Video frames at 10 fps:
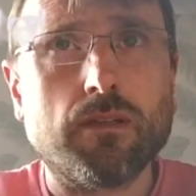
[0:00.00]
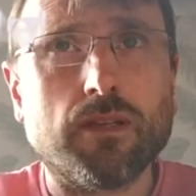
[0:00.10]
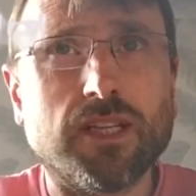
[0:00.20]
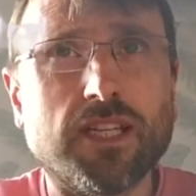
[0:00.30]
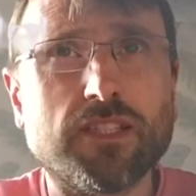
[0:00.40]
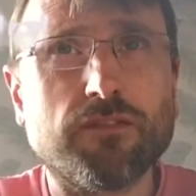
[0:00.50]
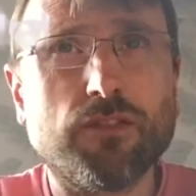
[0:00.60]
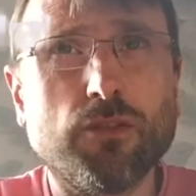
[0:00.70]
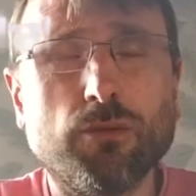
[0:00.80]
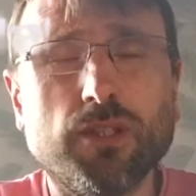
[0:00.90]
The last
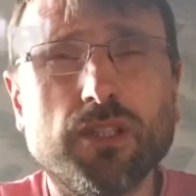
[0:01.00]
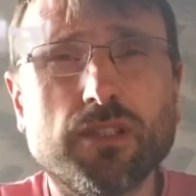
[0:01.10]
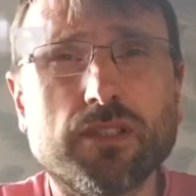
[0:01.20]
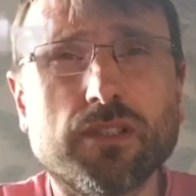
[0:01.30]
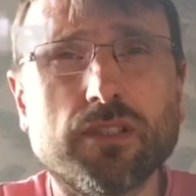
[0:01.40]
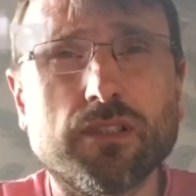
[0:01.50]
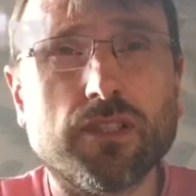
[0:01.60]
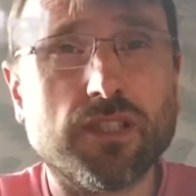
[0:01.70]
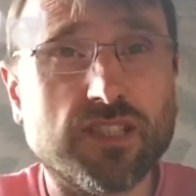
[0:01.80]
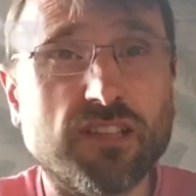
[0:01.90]
few weeks,
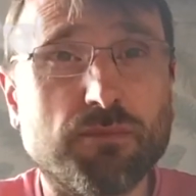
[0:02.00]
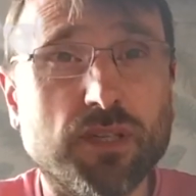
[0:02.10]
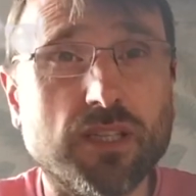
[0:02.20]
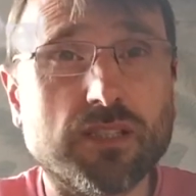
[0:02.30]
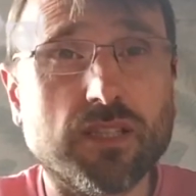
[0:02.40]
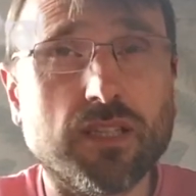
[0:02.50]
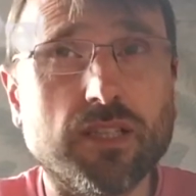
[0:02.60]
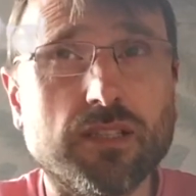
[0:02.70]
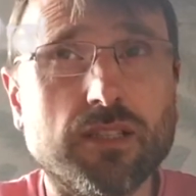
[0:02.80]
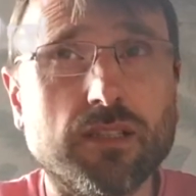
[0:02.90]
things have been
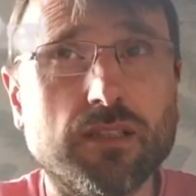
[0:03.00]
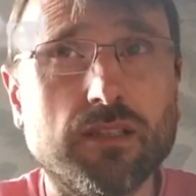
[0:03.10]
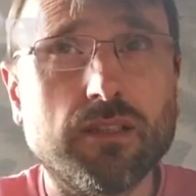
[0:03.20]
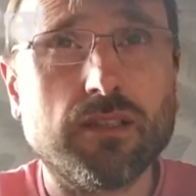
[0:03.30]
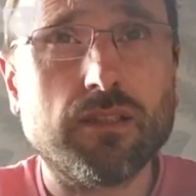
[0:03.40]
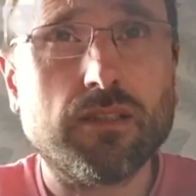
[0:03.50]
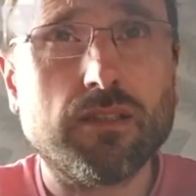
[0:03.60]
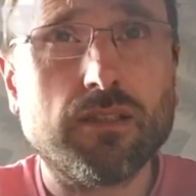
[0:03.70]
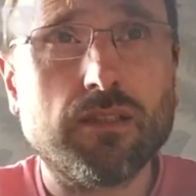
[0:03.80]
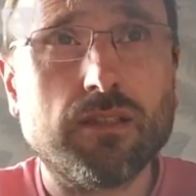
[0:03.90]
escalating,
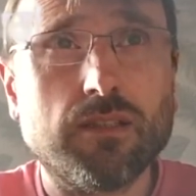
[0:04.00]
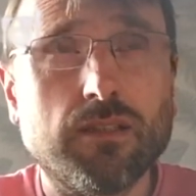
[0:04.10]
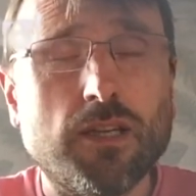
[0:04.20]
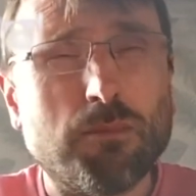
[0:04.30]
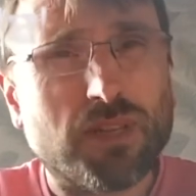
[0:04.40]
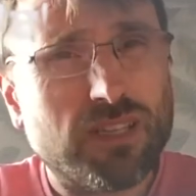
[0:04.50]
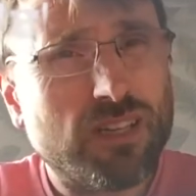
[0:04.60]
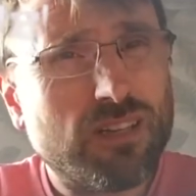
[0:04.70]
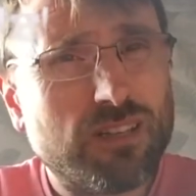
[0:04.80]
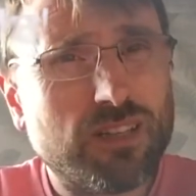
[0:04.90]
but I
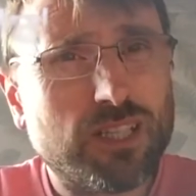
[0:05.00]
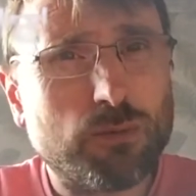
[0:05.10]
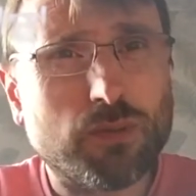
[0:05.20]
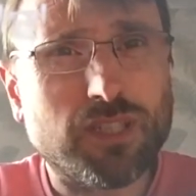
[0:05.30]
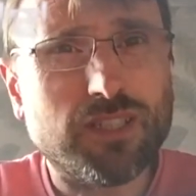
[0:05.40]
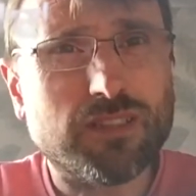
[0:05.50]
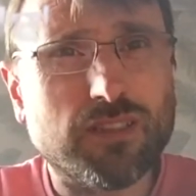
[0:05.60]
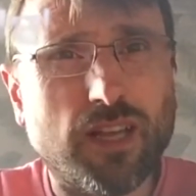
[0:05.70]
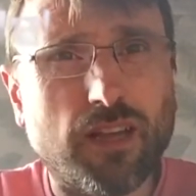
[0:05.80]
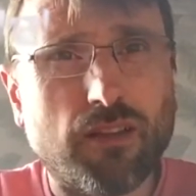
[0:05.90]
didn't think it would lead to
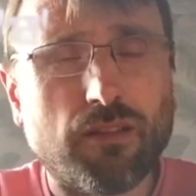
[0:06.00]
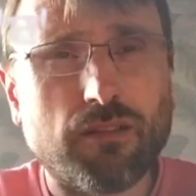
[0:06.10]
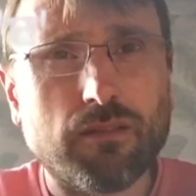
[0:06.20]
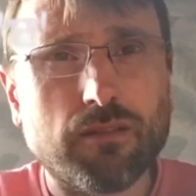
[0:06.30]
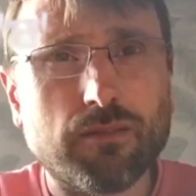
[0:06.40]
death.